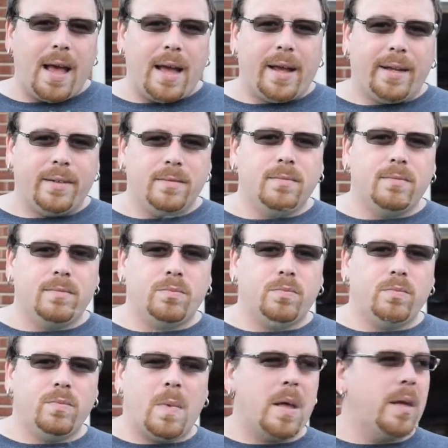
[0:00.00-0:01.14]
And
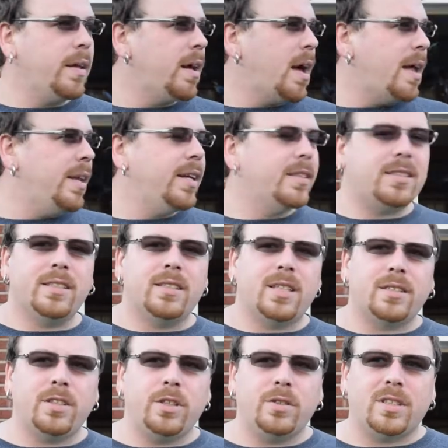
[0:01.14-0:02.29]
on this, it
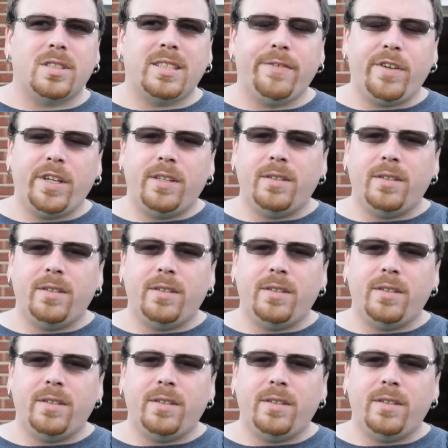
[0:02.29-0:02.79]
doesn't use a CV